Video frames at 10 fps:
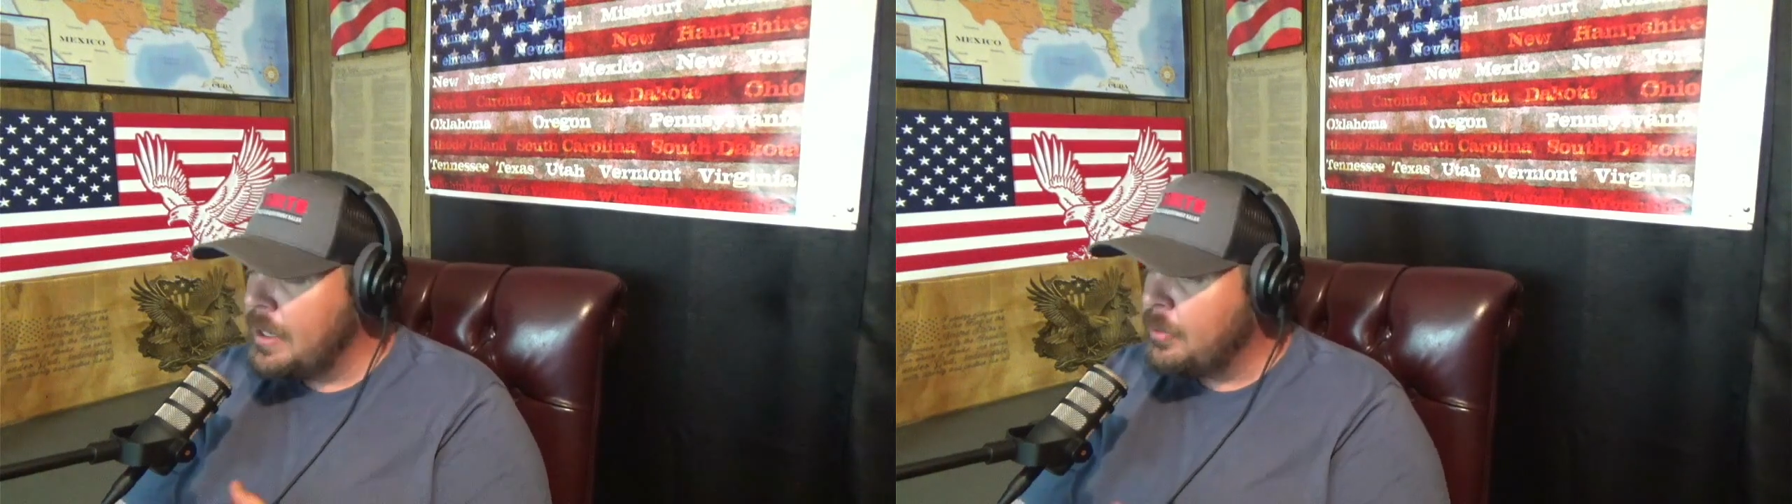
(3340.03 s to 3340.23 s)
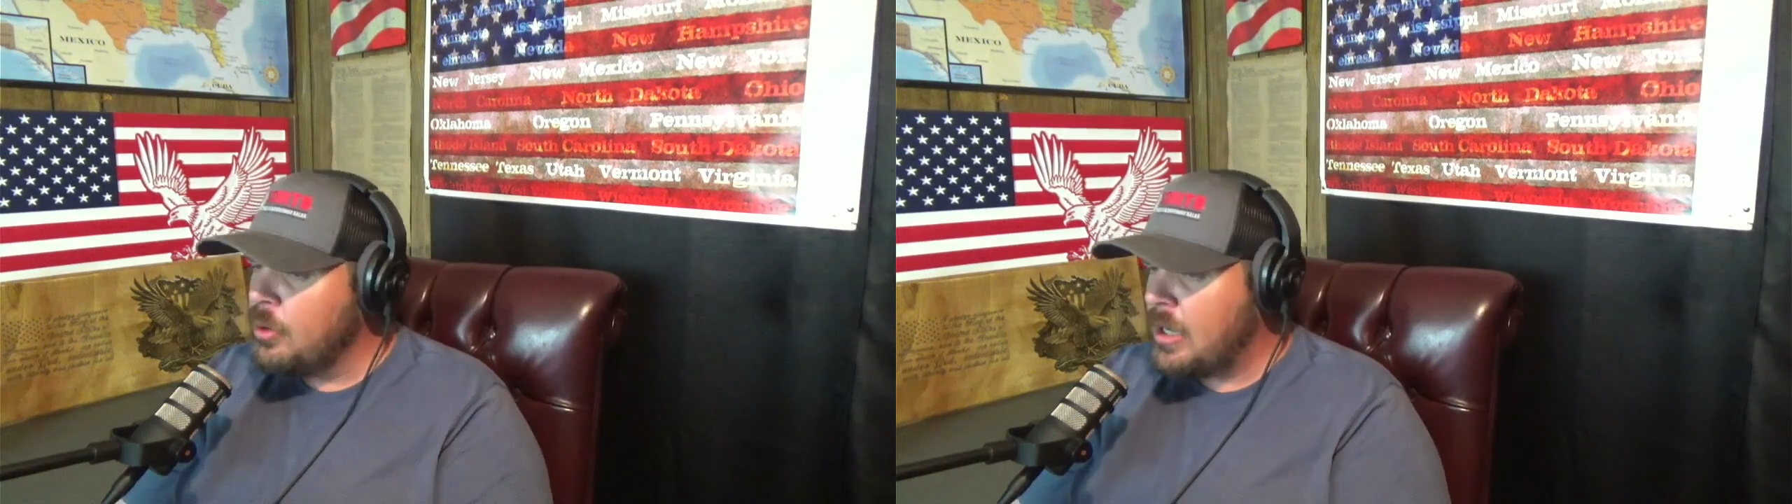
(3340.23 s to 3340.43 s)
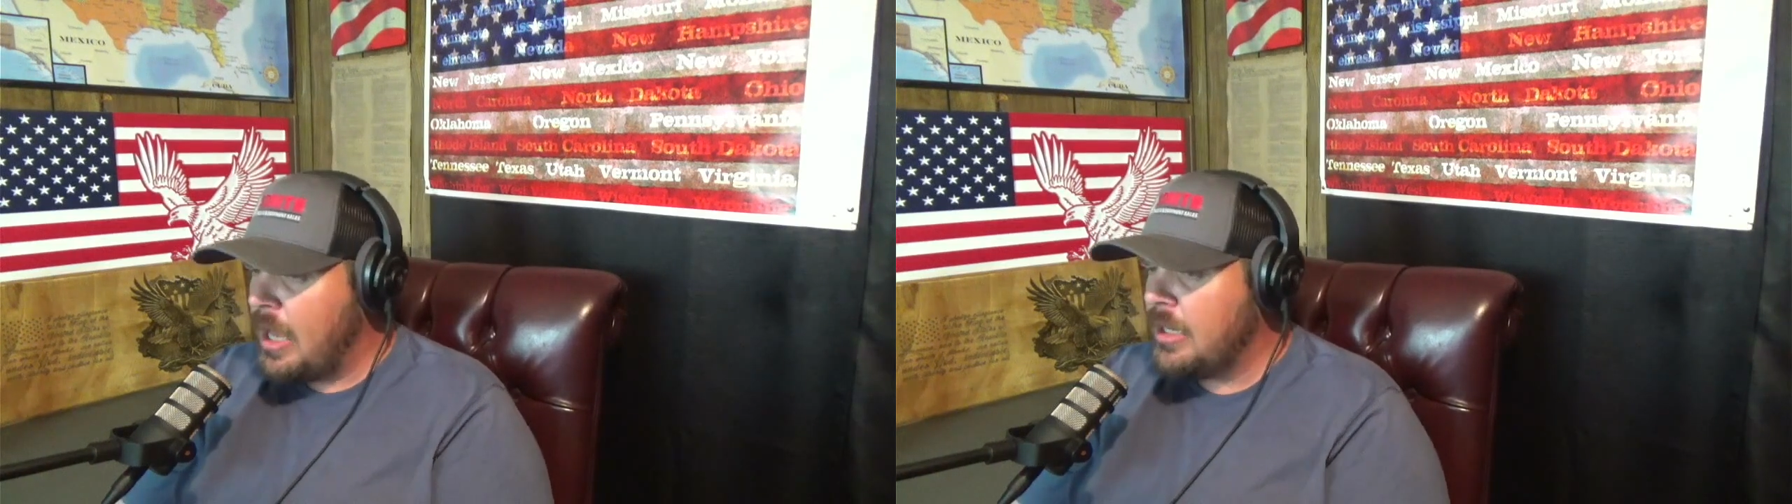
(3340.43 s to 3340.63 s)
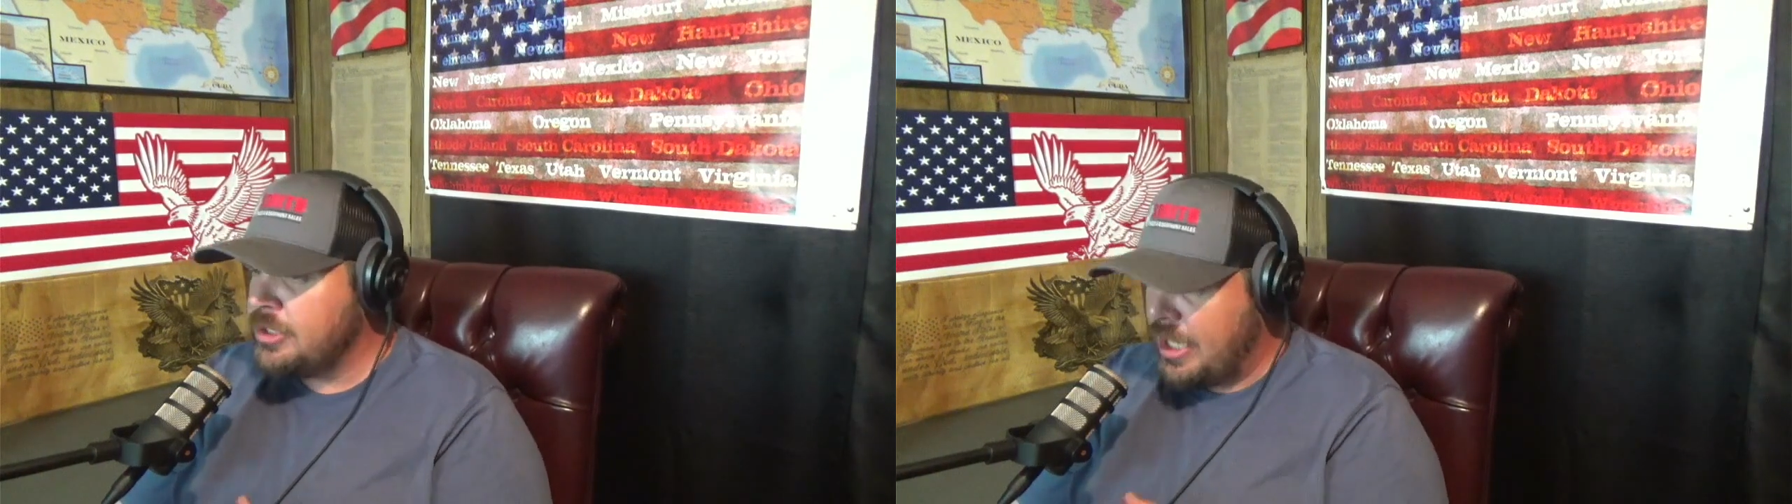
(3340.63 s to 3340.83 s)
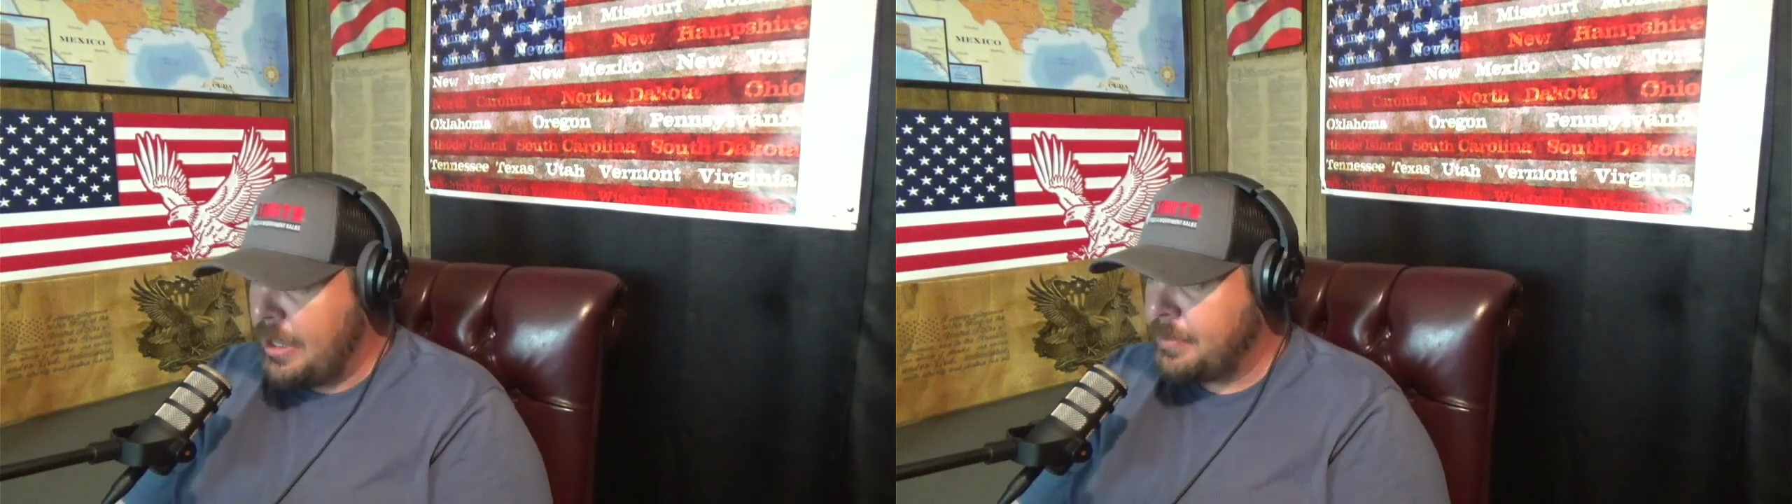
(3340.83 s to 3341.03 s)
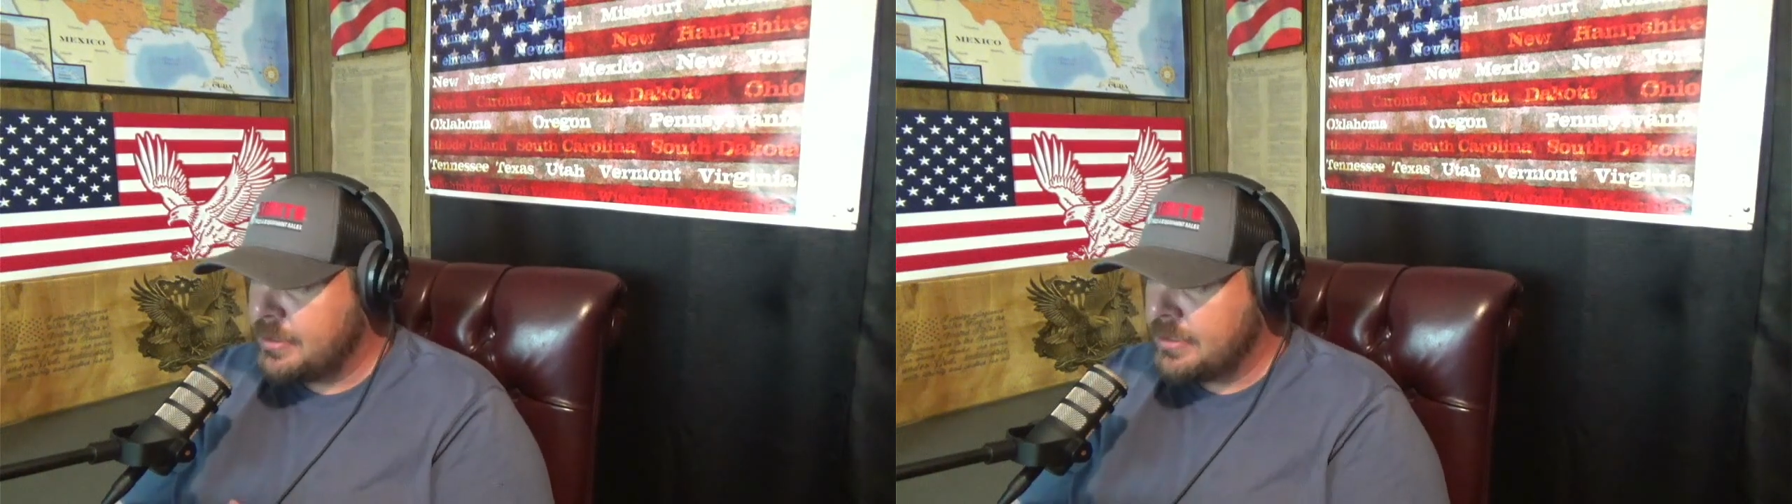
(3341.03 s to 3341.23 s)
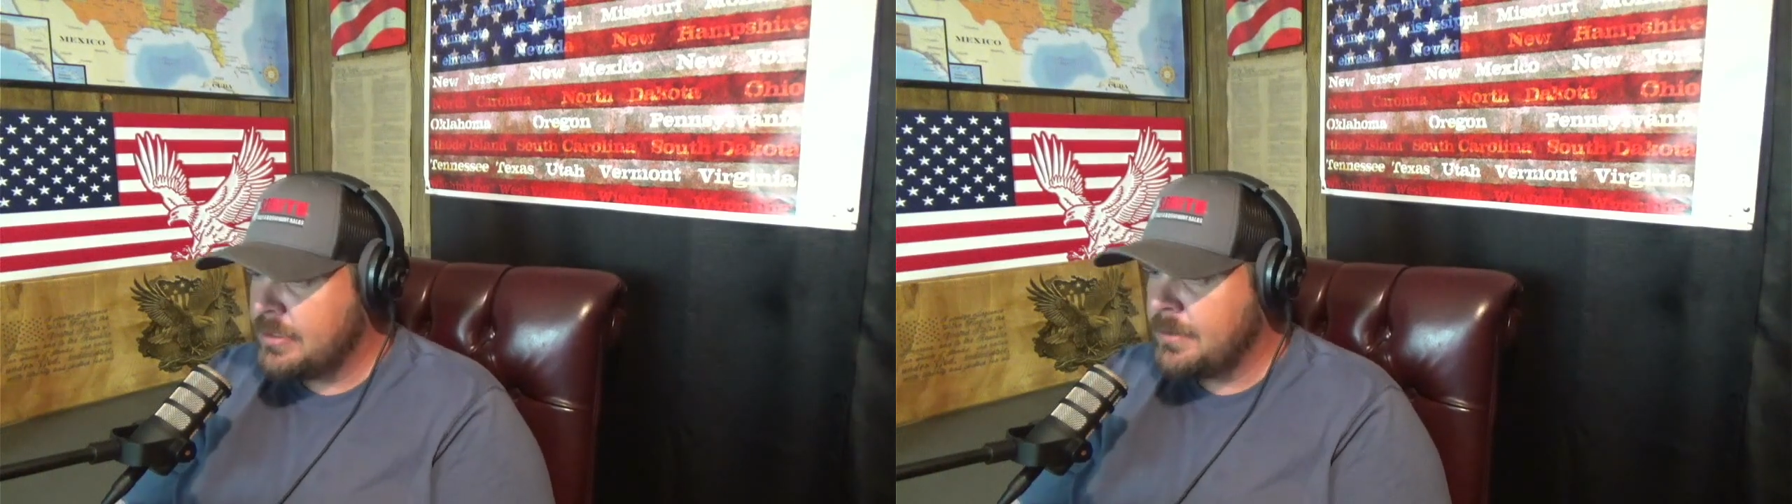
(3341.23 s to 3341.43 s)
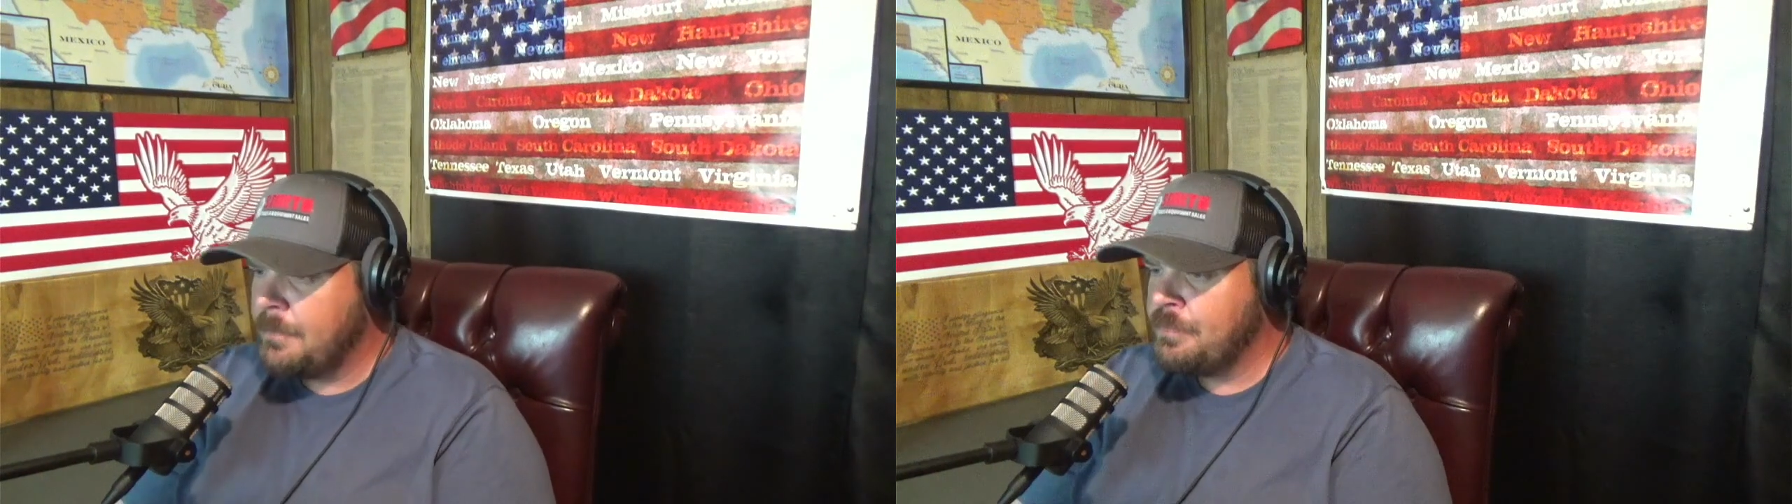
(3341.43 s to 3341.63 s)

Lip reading: liberal college campuses,